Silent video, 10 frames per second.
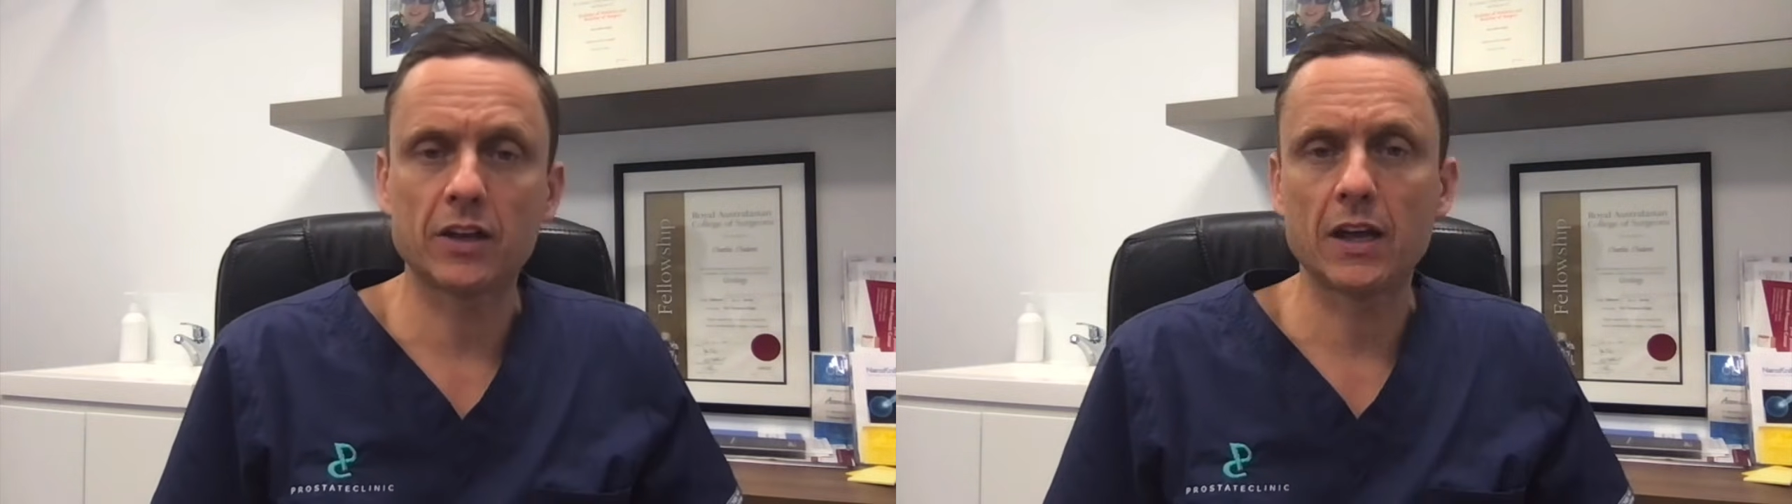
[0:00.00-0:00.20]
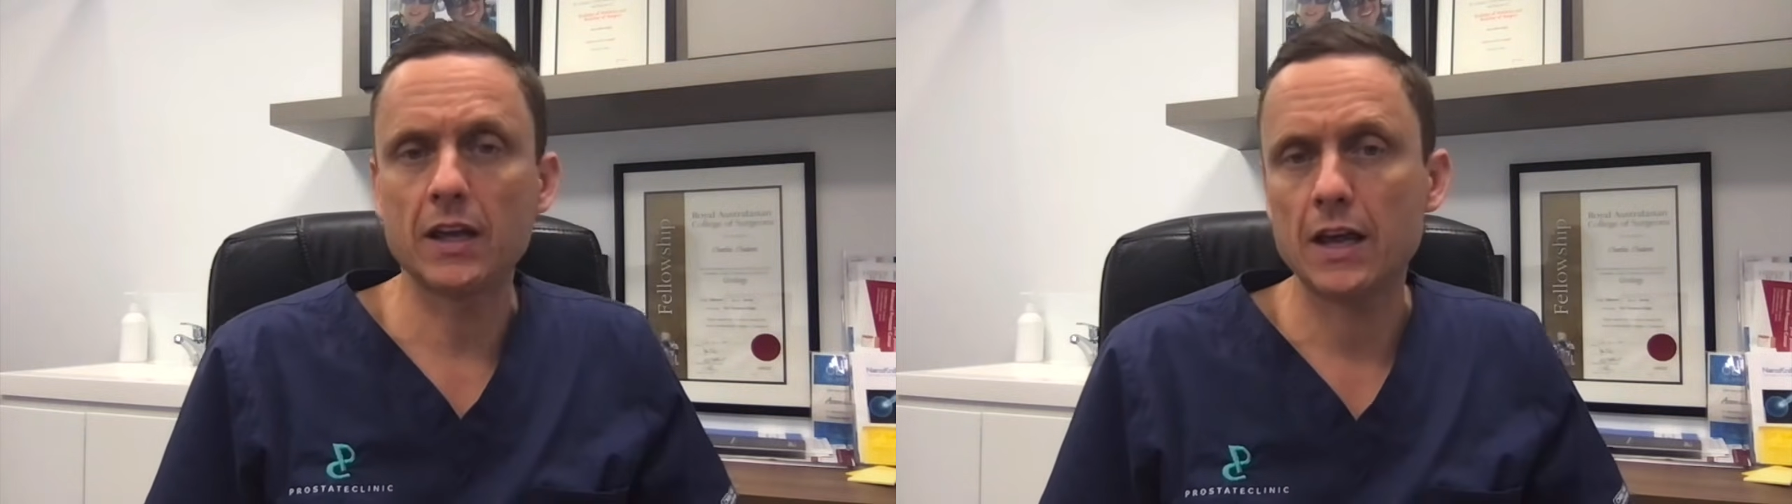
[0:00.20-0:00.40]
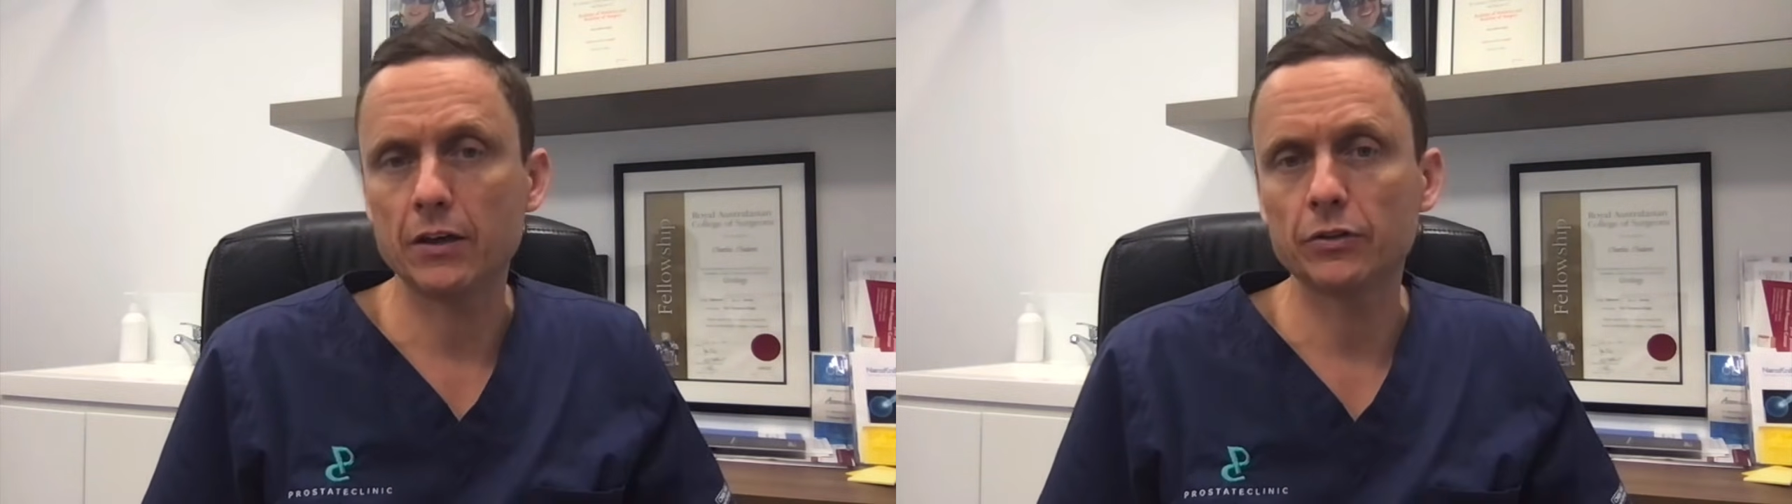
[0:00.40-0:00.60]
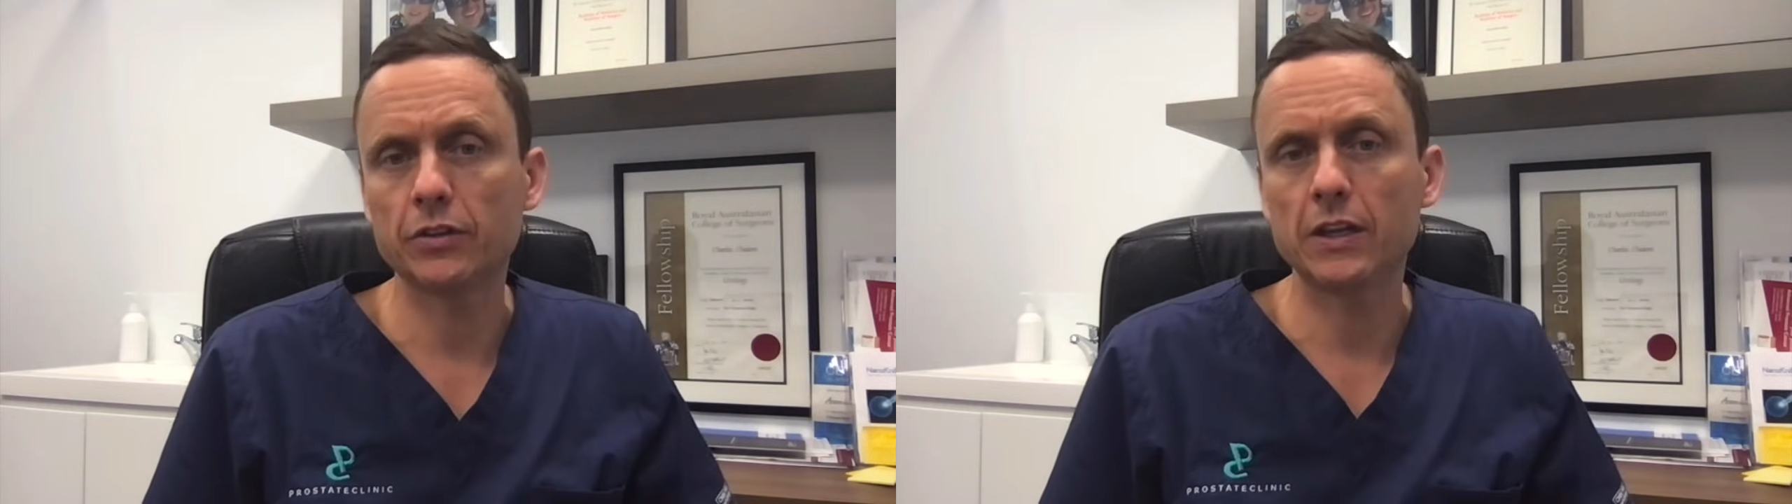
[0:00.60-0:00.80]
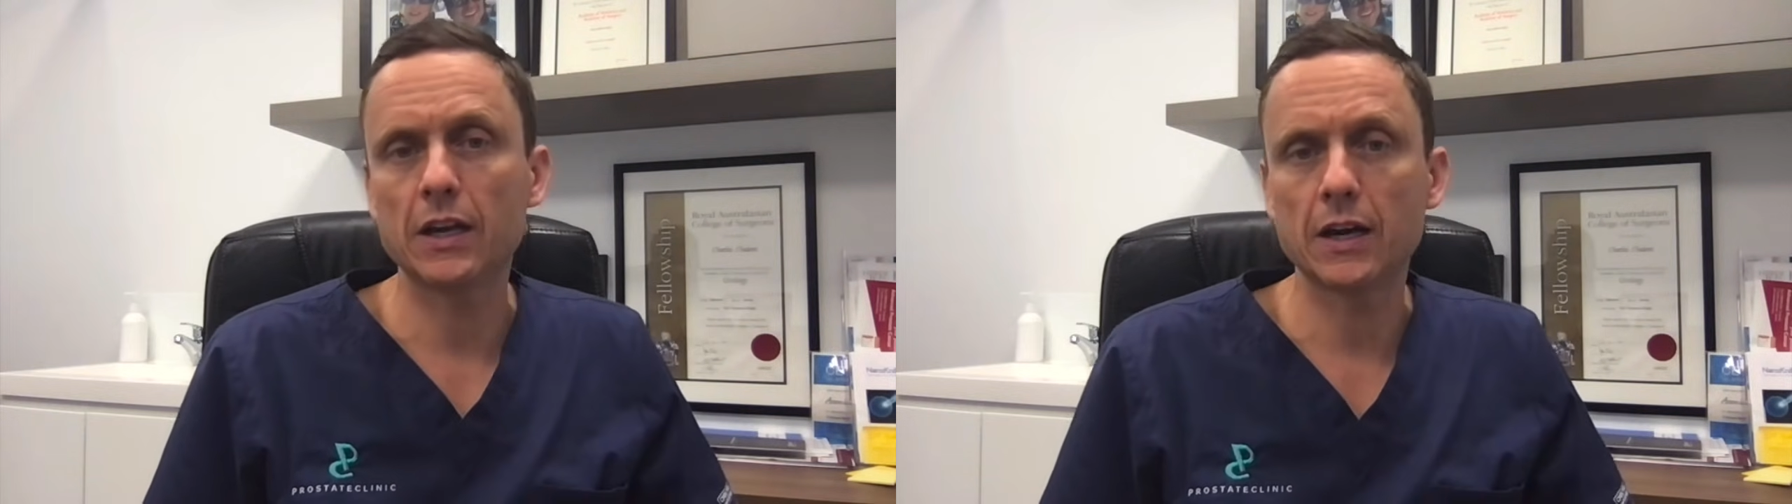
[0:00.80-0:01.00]
a
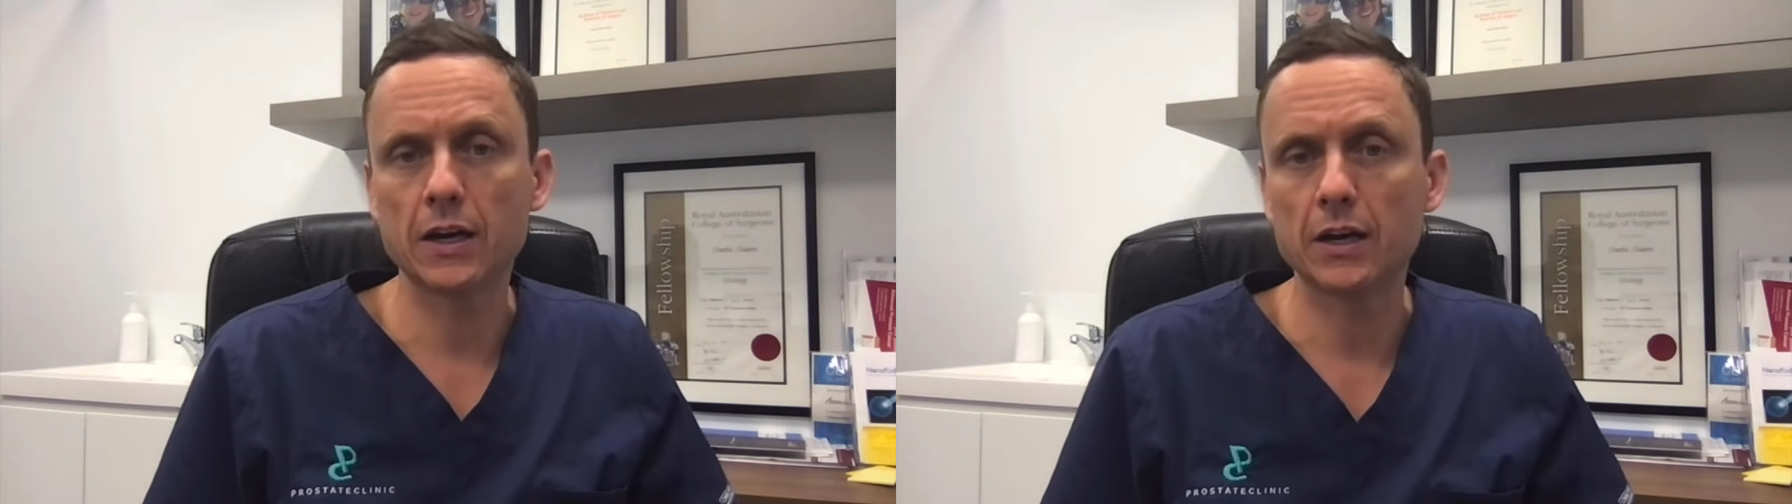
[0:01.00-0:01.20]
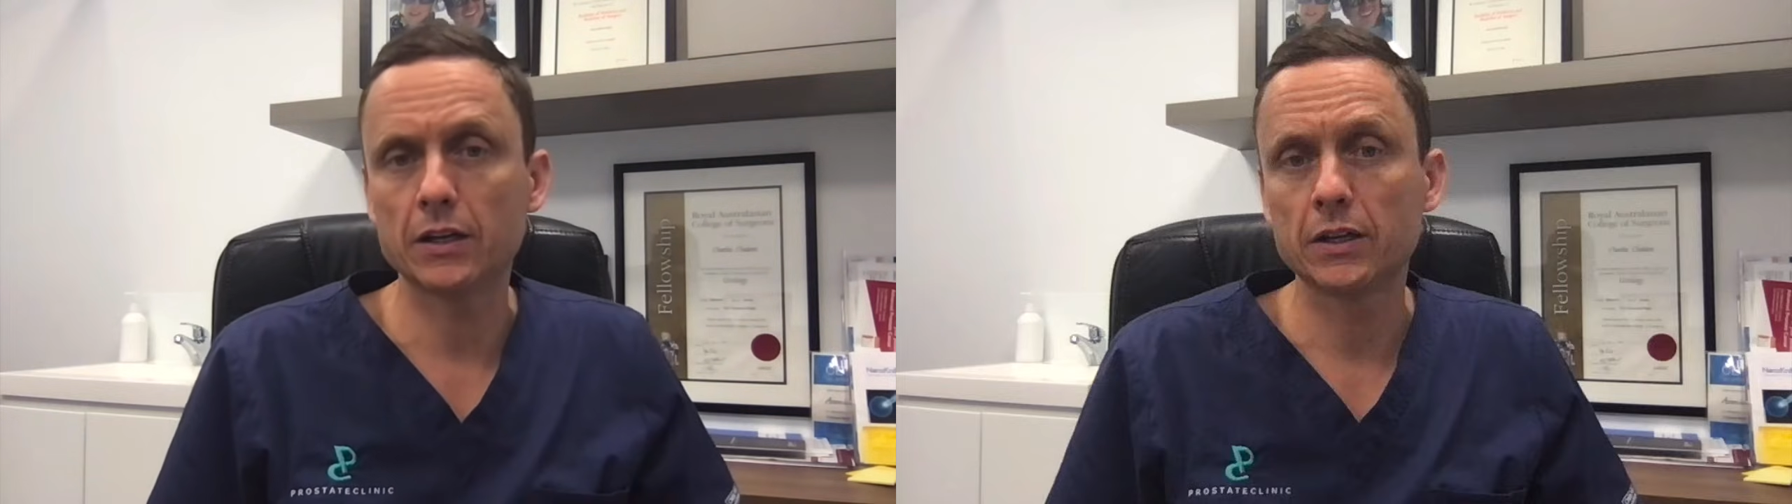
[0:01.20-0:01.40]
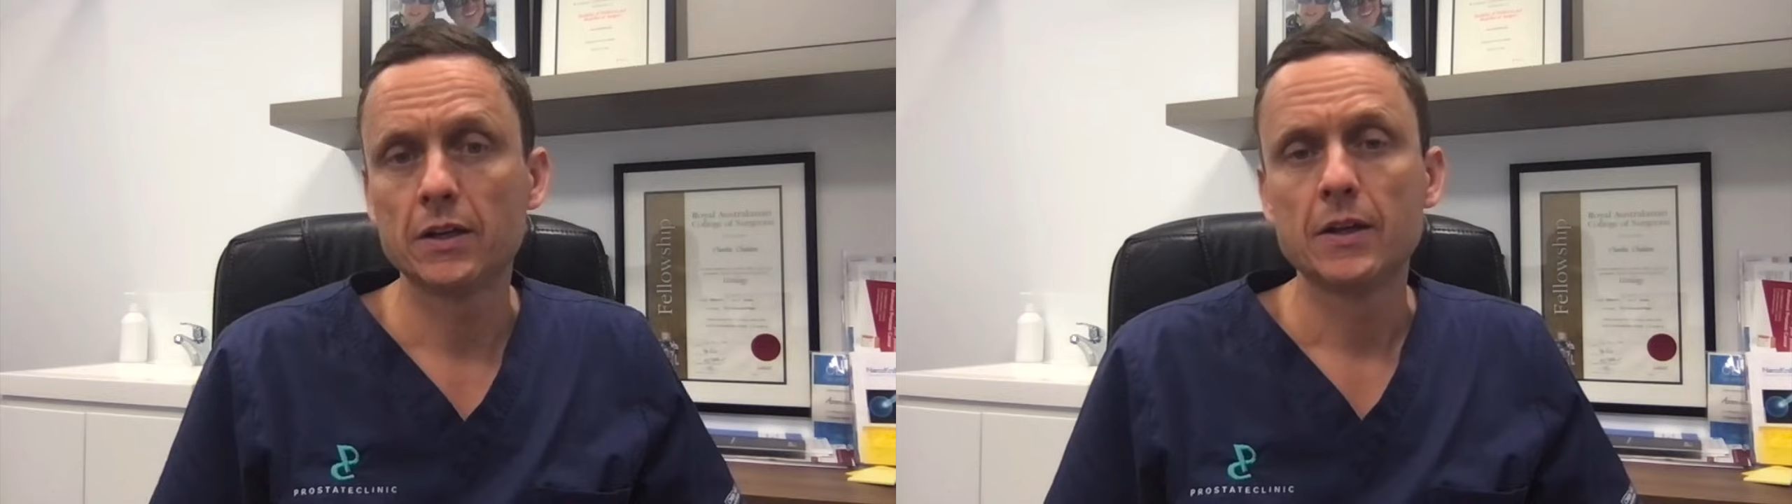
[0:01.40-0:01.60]
healthy heart.